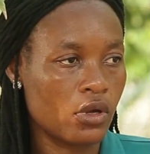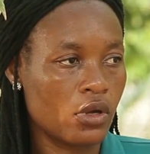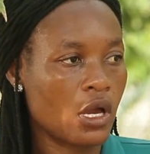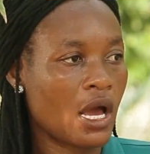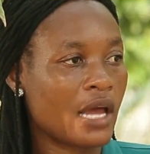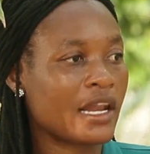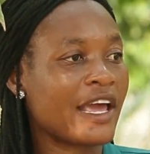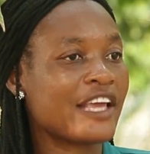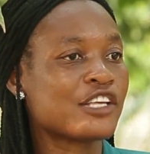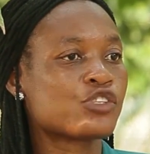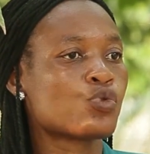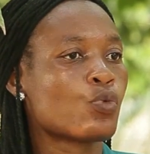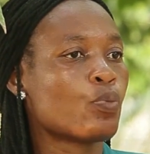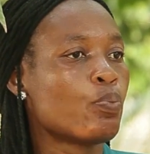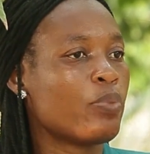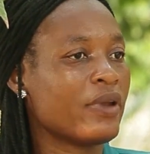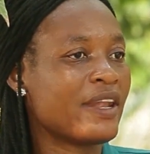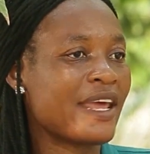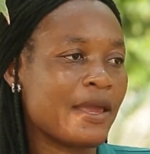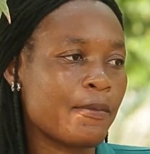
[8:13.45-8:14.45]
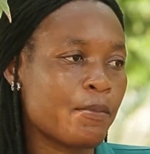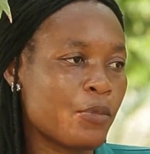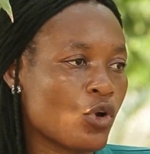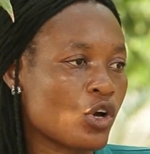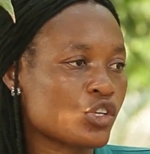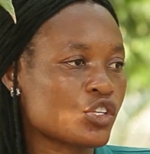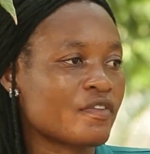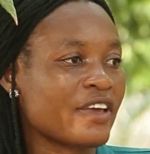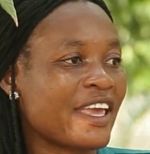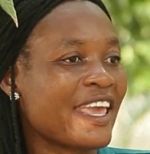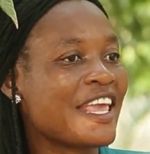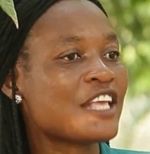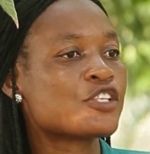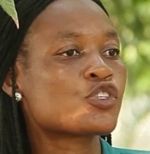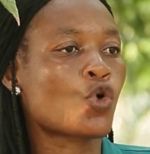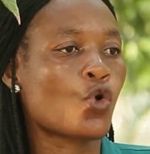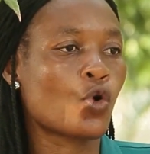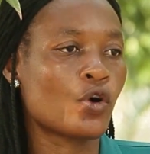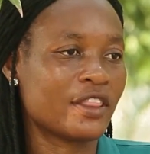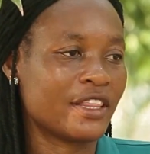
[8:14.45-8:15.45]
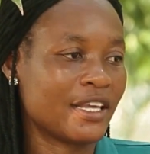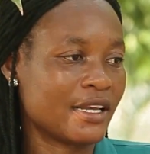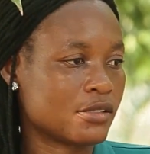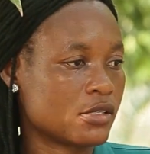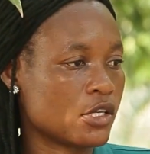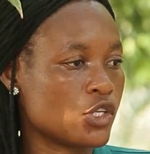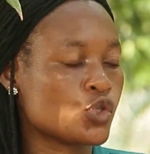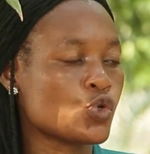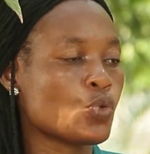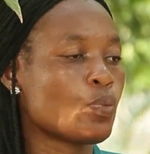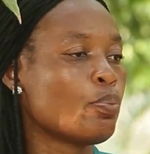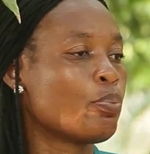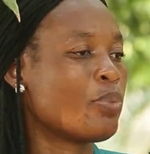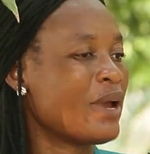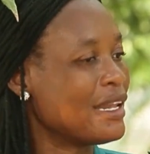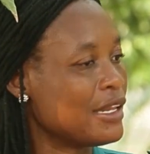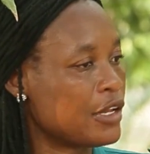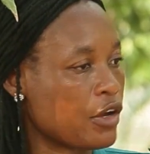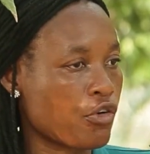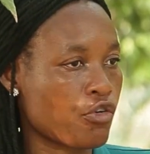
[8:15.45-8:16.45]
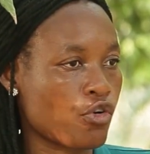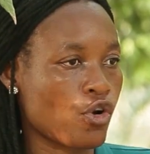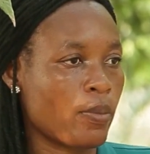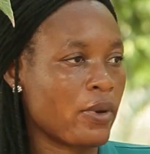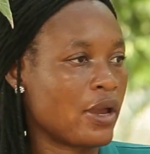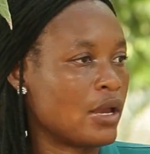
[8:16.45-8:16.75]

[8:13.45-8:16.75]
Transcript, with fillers: and that it will because of the heat content it will burn the crop